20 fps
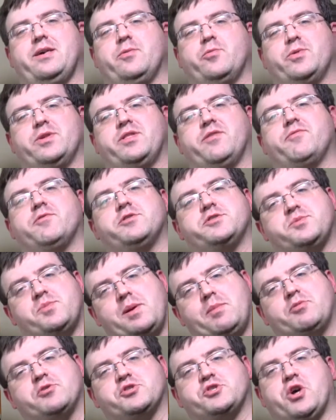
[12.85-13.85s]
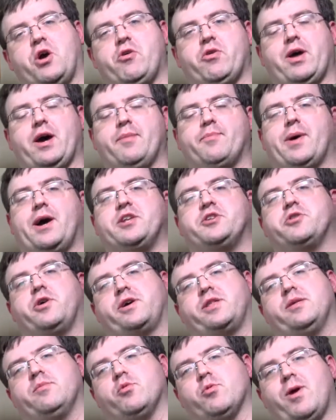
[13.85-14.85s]
when the first people showed up, I
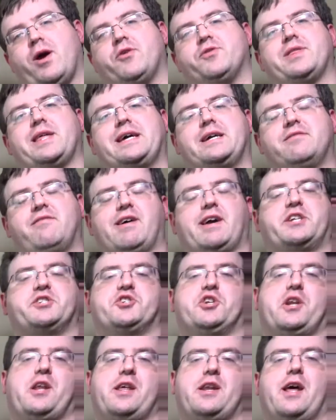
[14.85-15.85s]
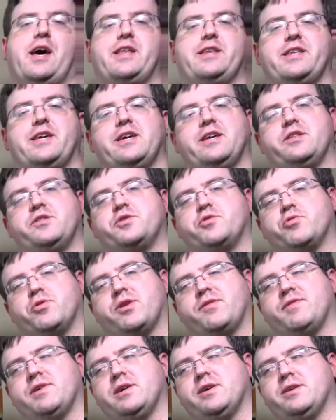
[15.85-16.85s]
took them around the collection and I did
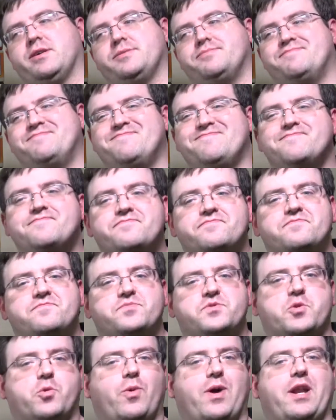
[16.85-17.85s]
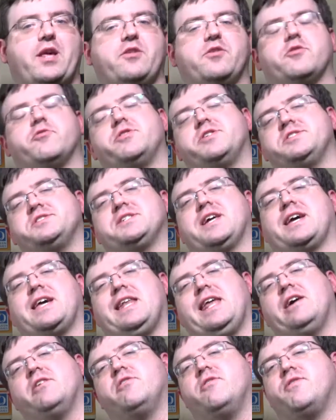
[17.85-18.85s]
sort of a 20-30
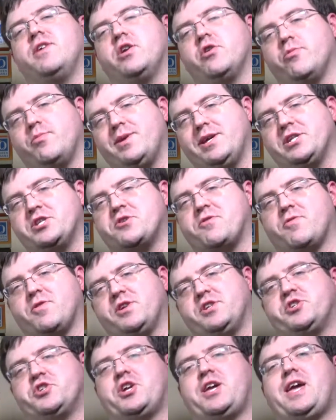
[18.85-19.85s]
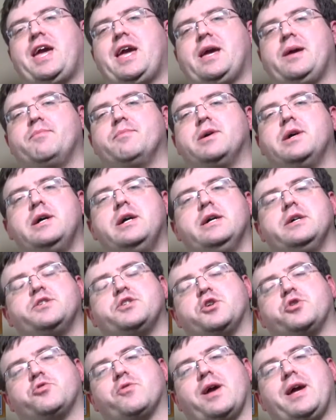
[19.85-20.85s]
second elevator pitch for each game
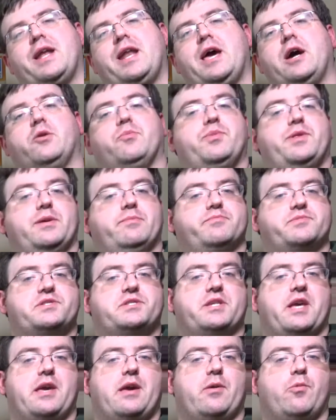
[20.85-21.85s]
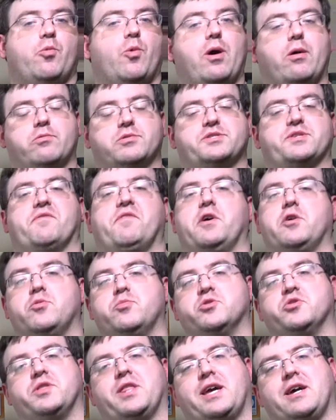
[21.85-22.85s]
to try and help them see what was
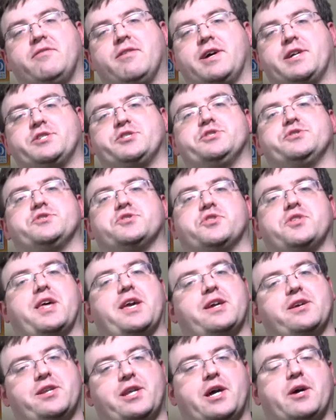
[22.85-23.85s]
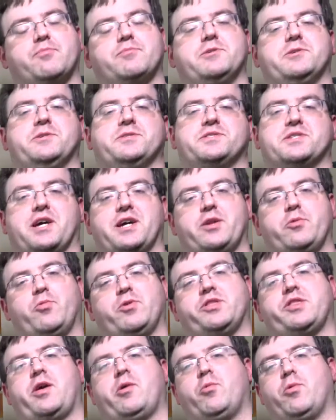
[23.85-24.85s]
available in the collection so they could help decide
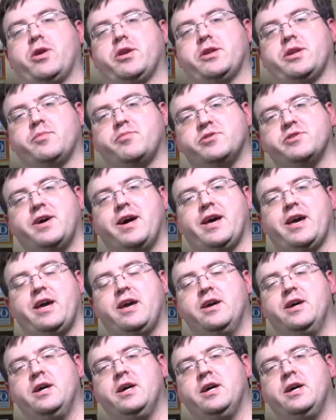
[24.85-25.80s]
what they wanted to play.